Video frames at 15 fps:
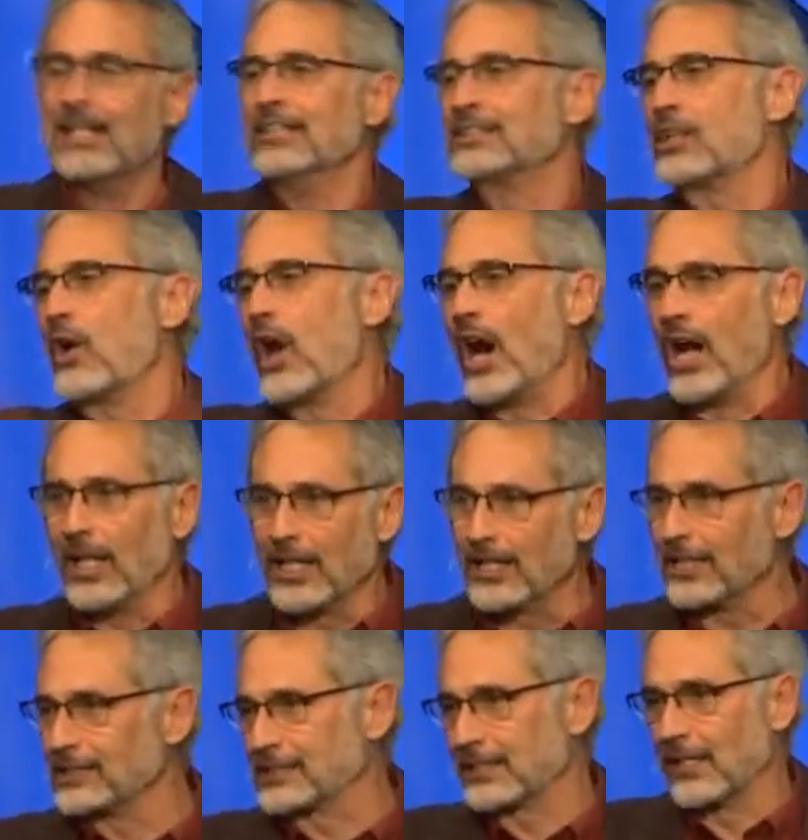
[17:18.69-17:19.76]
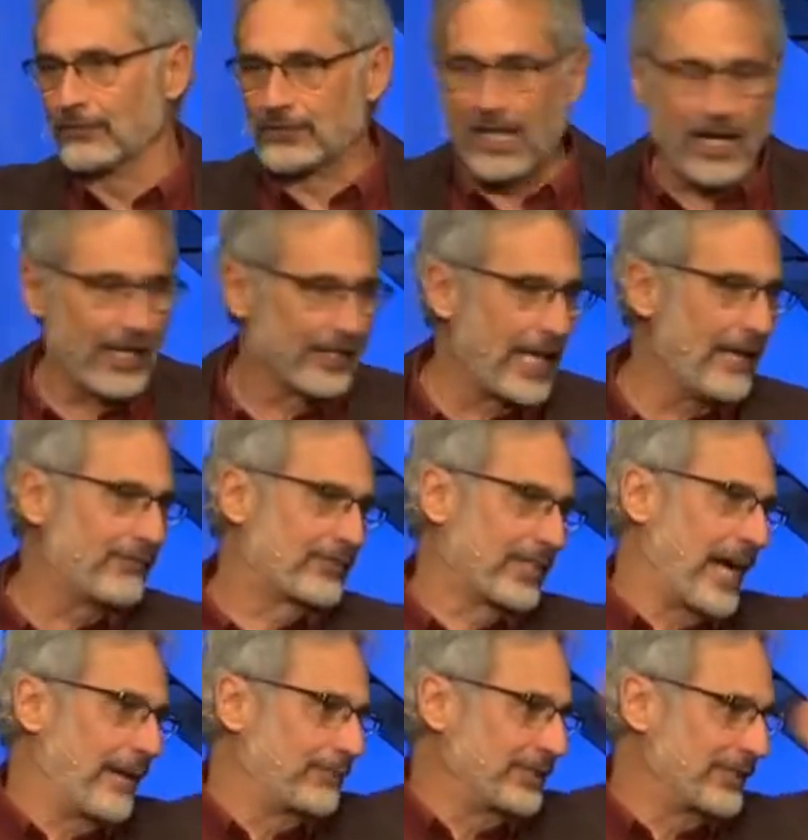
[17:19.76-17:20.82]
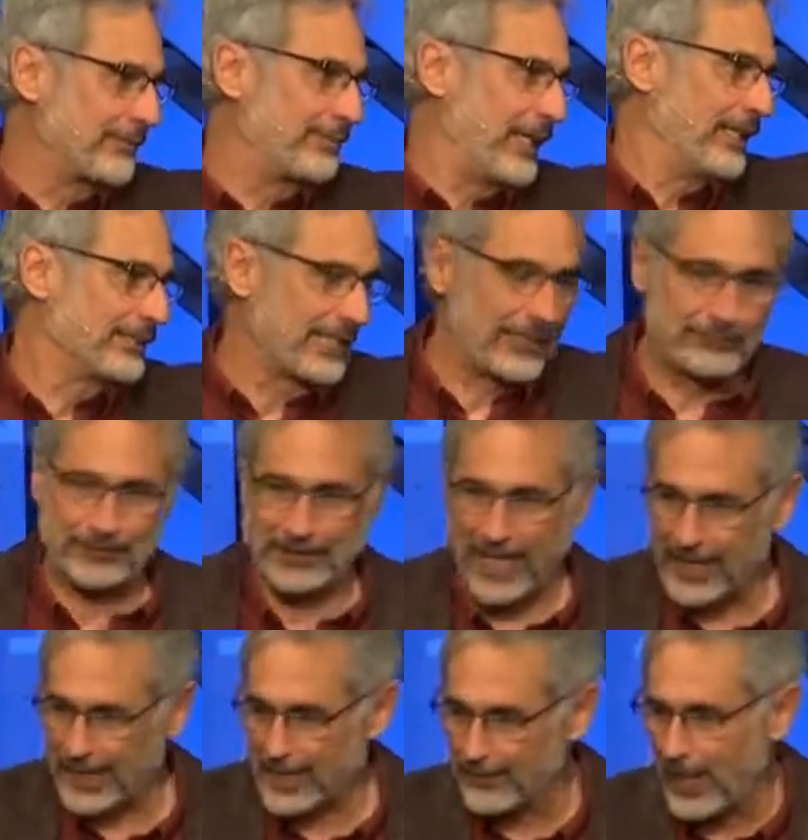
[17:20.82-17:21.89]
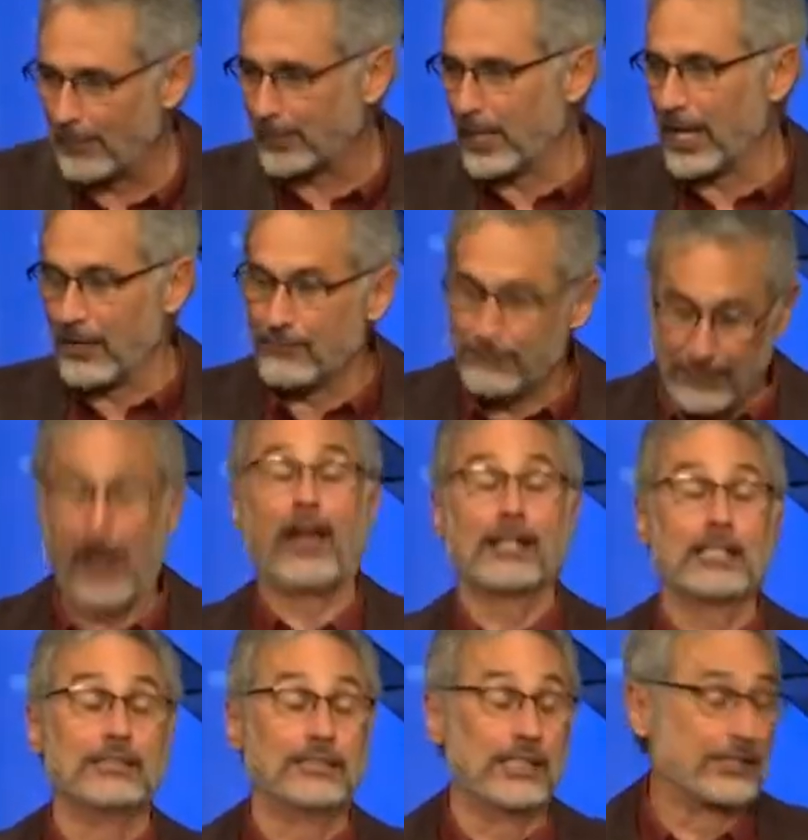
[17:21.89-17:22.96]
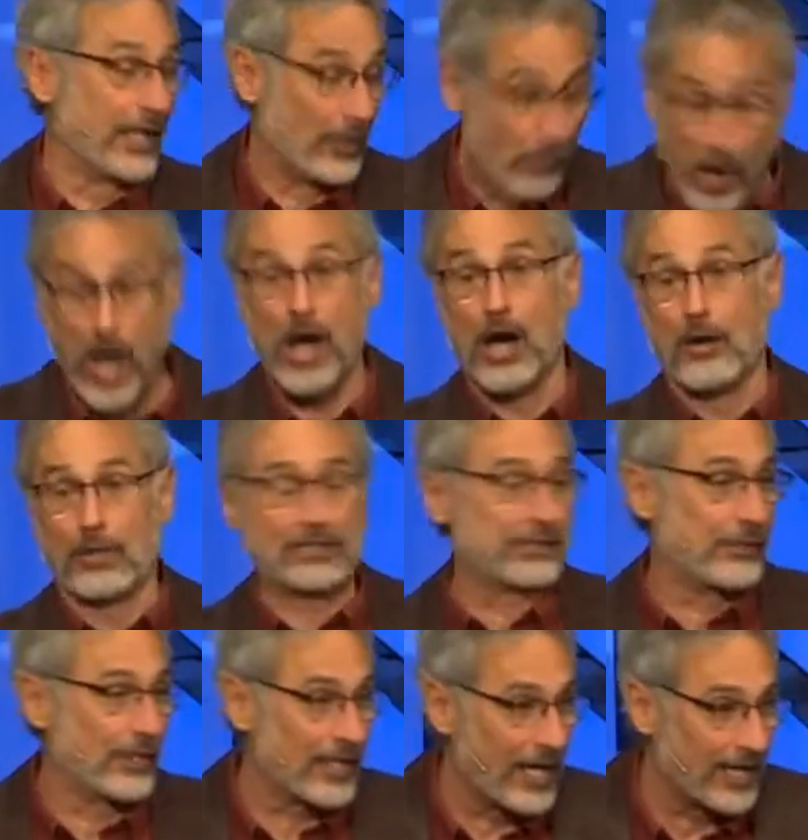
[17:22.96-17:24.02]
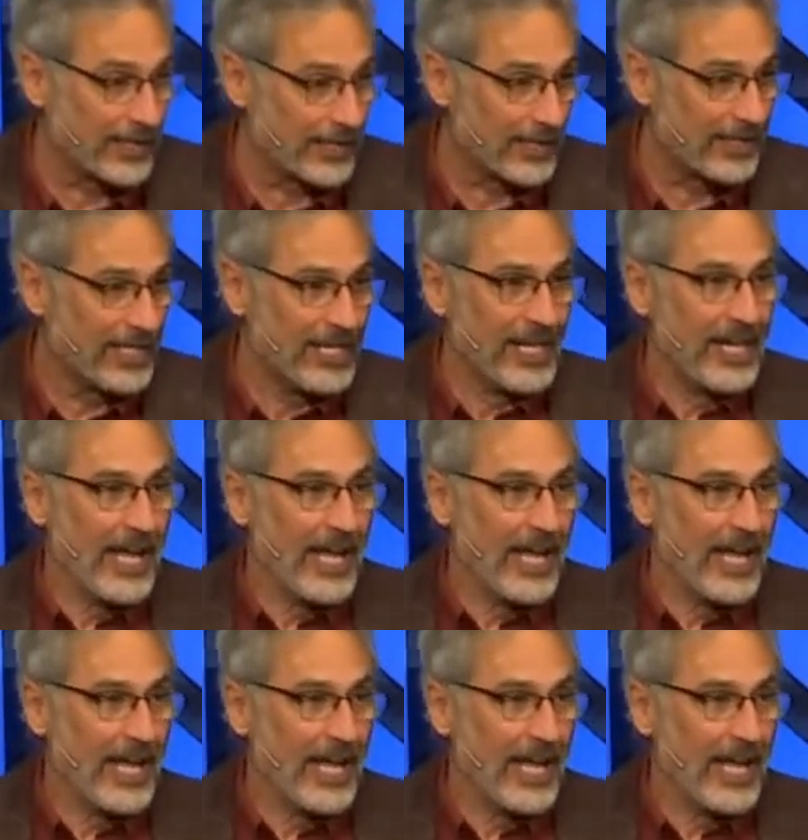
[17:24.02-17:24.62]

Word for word: So all of this stuff's gone. They've grabbed his lapels, they've shaken him up good. And finally, Jesus is like, whoa, what's going on here?